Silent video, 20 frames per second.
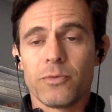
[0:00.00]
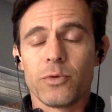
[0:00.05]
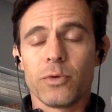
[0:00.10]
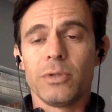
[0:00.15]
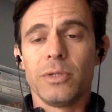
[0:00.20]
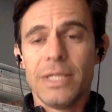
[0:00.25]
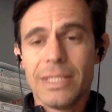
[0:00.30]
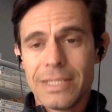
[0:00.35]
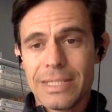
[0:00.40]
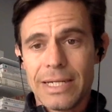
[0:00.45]
for
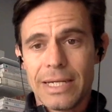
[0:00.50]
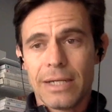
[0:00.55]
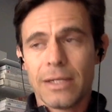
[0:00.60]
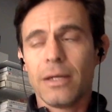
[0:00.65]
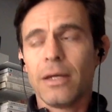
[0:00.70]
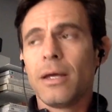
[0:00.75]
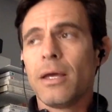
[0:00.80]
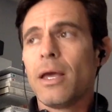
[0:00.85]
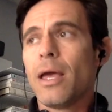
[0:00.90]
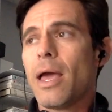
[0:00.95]
listening,
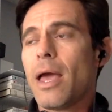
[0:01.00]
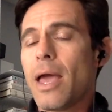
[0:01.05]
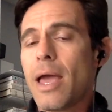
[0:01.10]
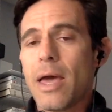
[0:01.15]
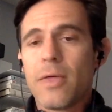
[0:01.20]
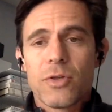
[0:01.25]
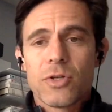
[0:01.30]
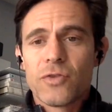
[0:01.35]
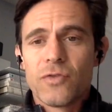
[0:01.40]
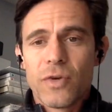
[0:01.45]

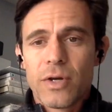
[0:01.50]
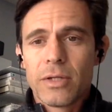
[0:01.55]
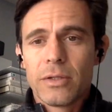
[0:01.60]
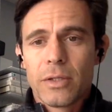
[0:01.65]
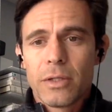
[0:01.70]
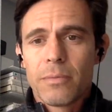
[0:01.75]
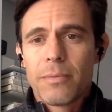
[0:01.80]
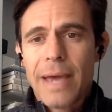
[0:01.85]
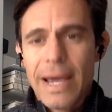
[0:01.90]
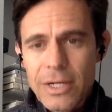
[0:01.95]
and there's very
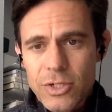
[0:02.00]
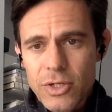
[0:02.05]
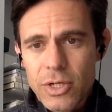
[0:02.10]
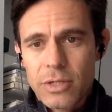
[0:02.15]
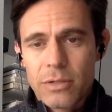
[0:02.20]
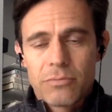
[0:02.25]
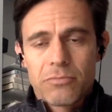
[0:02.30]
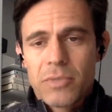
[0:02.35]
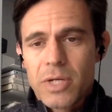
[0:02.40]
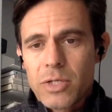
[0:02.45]
little back
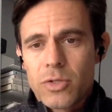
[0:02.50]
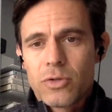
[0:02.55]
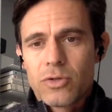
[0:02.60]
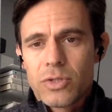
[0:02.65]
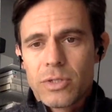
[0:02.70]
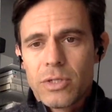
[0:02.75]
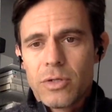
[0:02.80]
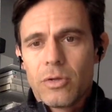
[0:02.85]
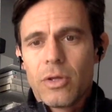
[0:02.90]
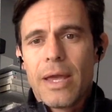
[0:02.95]
channel. And So
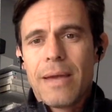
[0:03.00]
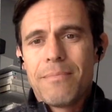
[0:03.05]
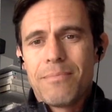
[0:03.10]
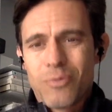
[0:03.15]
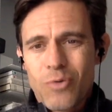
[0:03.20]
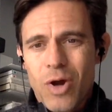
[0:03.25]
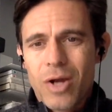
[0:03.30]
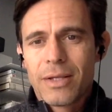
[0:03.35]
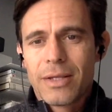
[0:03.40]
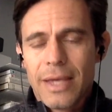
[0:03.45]
still a
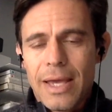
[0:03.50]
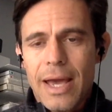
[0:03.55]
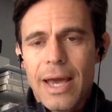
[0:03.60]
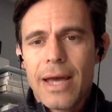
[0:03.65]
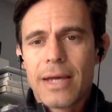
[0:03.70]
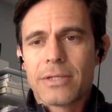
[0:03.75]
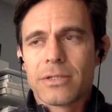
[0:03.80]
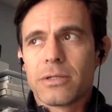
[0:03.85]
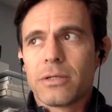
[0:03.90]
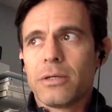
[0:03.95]

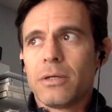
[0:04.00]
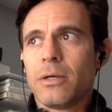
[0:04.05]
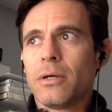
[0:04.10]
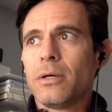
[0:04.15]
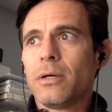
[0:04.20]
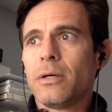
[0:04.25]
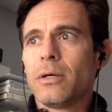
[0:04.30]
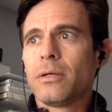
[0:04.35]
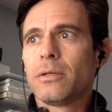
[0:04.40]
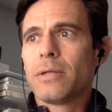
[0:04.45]
broadcast
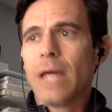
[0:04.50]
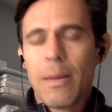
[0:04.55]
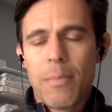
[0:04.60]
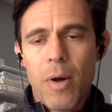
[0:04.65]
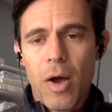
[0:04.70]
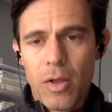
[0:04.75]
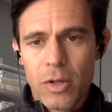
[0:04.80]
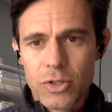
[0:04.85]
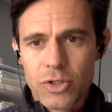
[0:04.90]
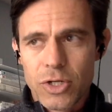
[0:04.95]

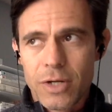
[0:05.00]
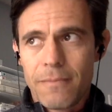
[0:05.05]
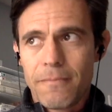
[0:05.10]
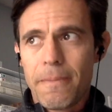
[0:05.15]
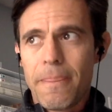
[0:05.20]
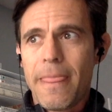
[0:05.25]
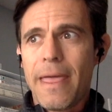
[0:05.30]
topology.